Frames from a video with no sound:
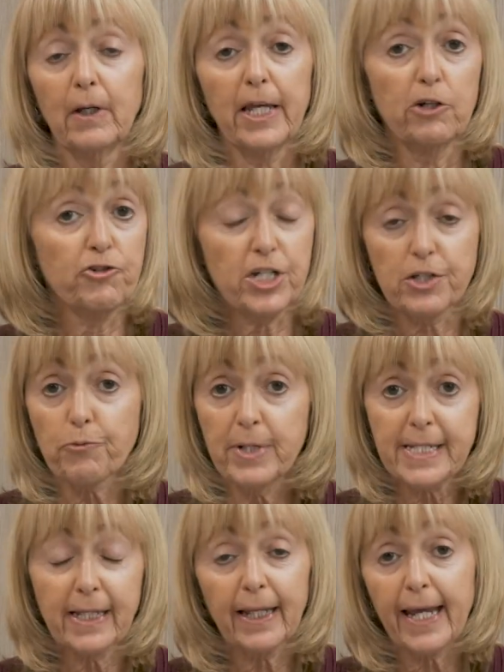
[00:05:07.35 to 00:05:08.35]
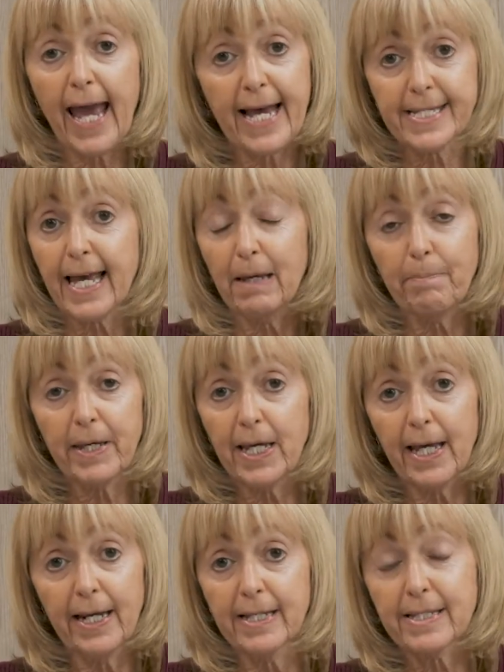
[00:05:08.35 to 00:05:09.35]
You know, just recently SAP
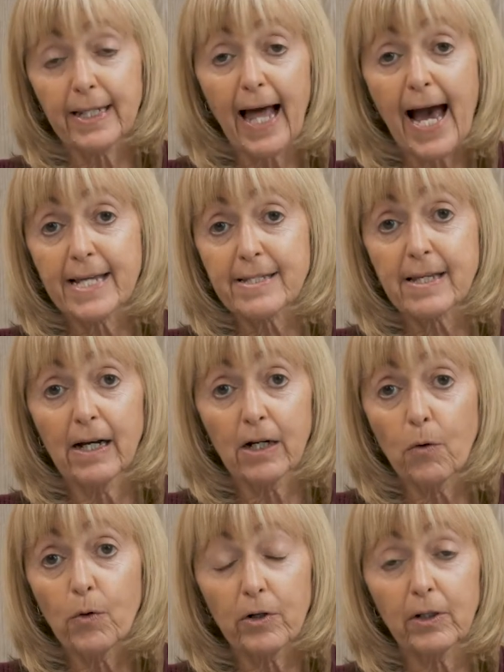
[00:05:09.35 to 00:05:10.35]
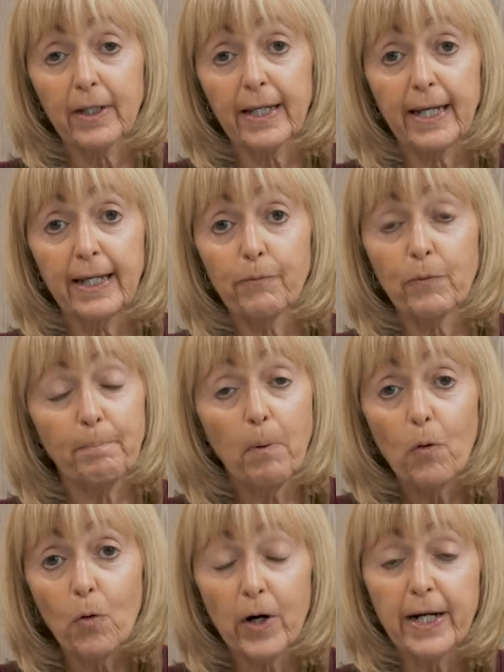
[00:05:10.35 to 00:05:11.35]
in its last quarterly
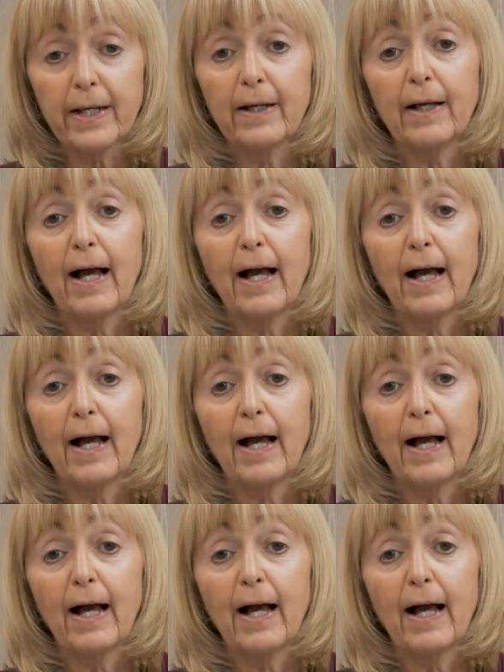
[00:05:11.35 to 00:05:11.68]
report